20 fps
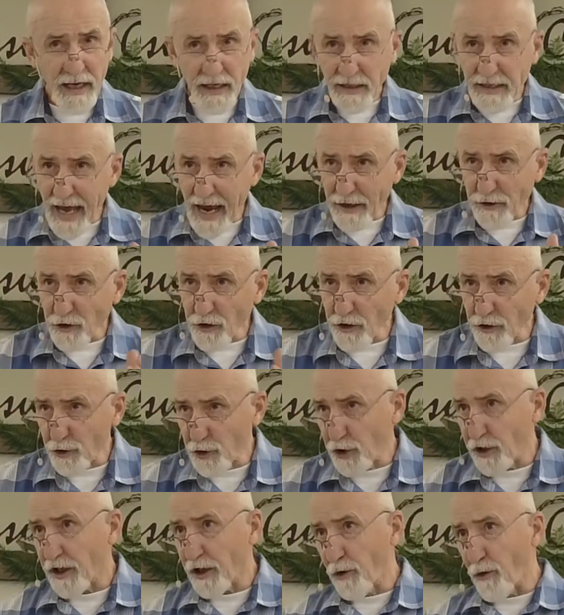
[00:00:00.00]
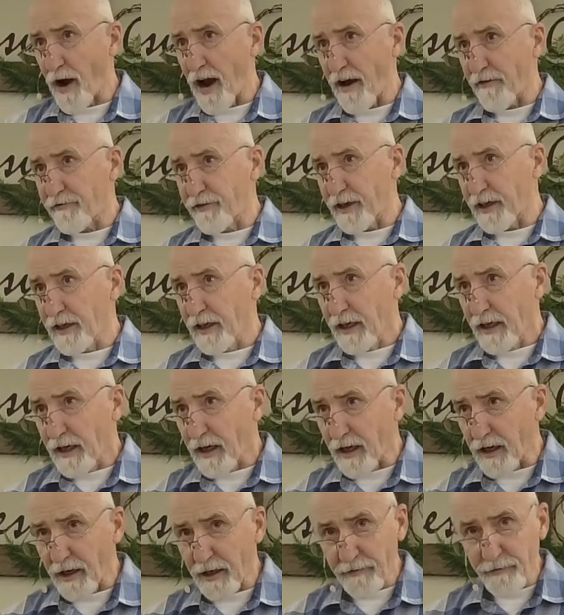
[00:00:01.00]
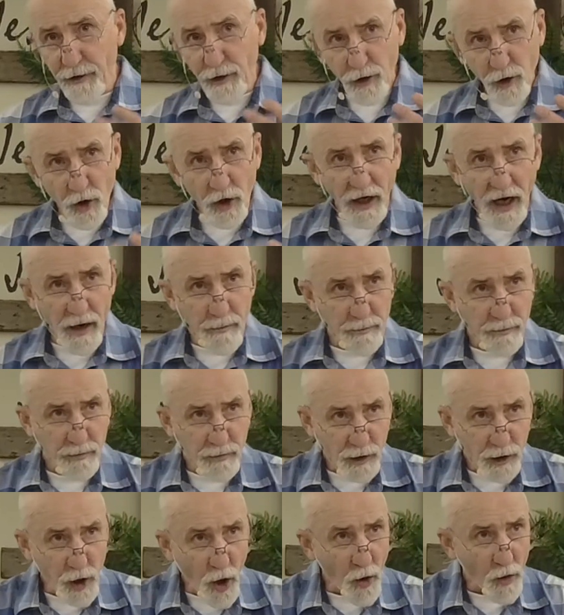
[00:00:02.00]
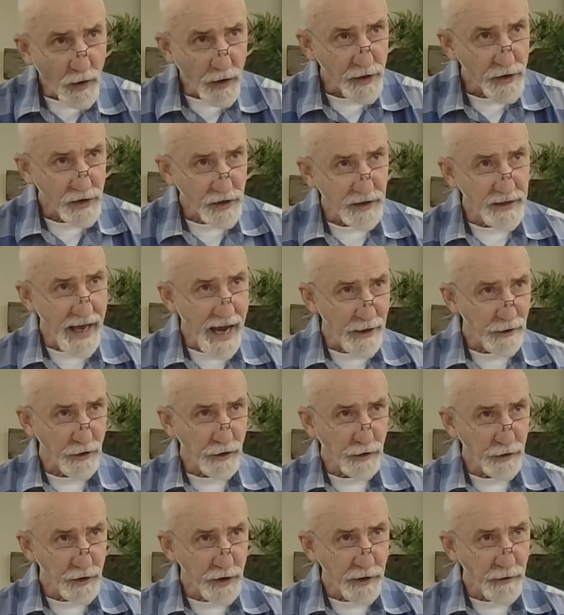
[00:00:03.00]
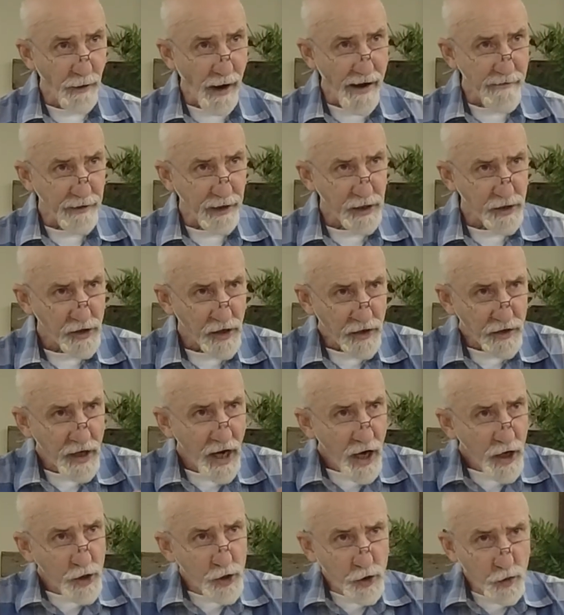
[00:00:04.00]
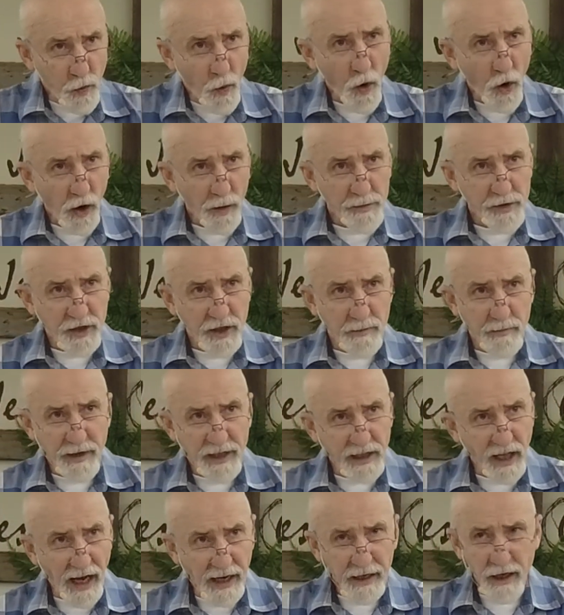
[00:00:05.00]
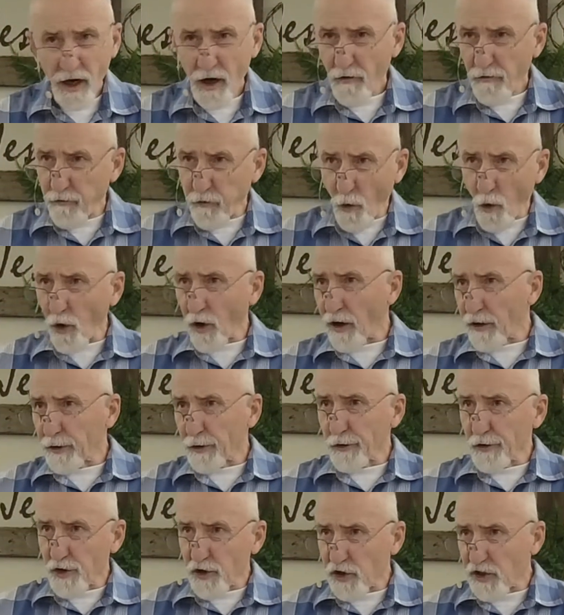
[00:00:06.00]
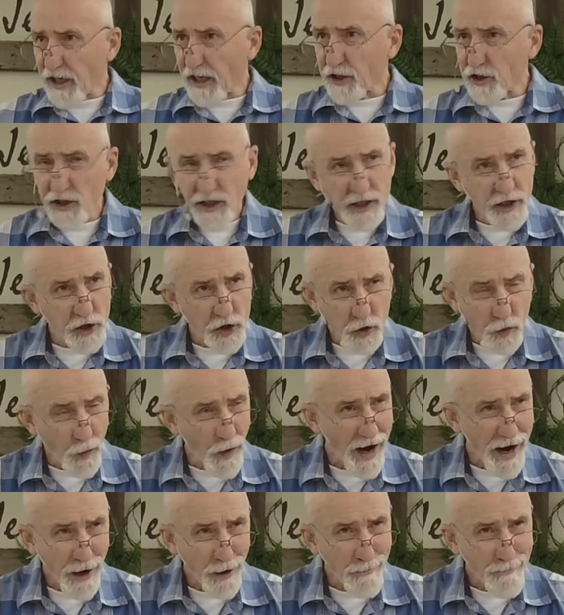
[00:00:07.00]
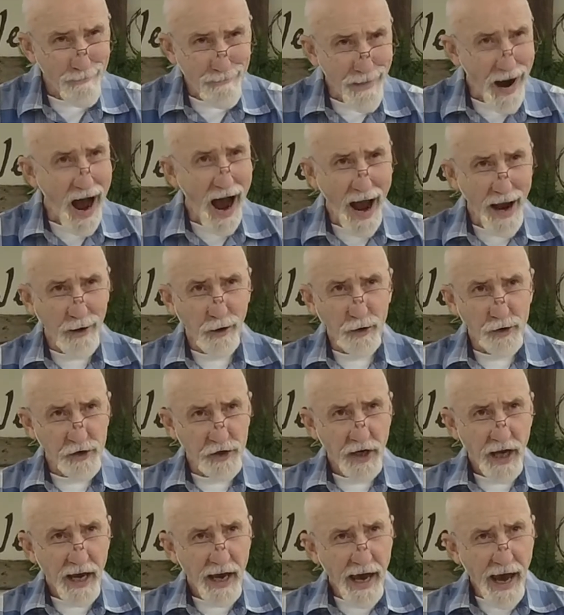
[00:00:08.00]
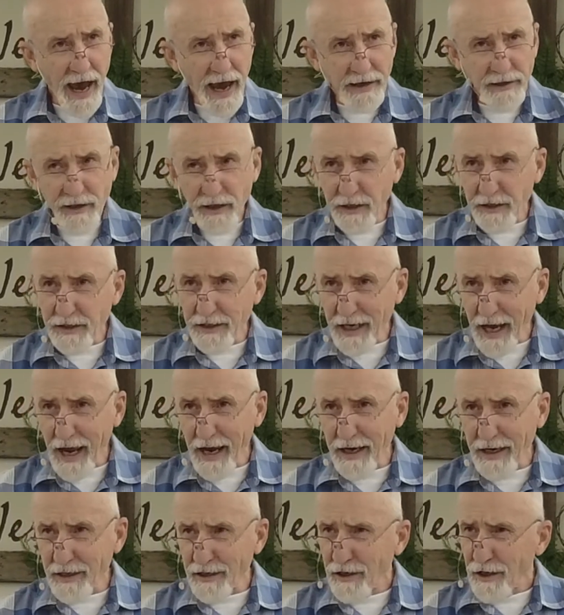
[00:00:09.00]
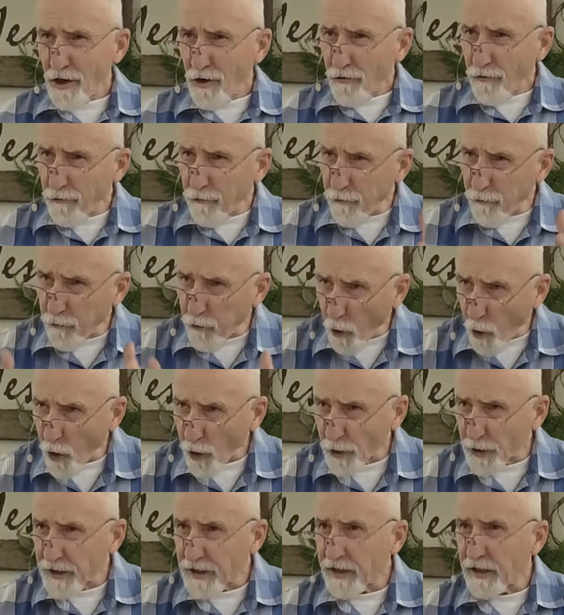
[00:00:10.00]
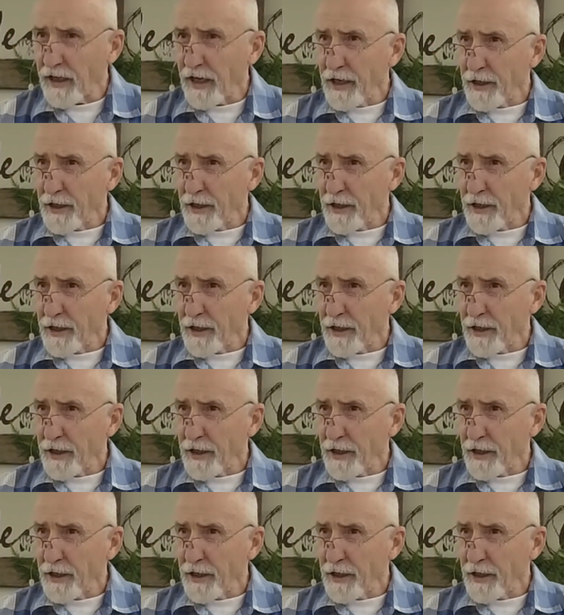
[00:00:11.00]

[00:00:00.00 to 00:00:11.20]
National Geographic, uh, if you look up locusts in National Geographic, it says swarms can be like 460 square miles and contain 40